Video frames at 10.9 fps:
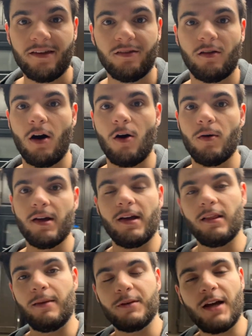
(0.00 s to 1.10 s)
So
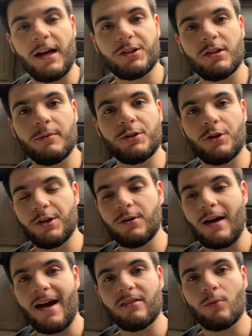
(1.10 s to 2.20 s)
let me guys, let me show you
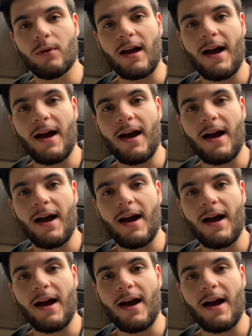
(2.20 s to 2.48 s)
guys what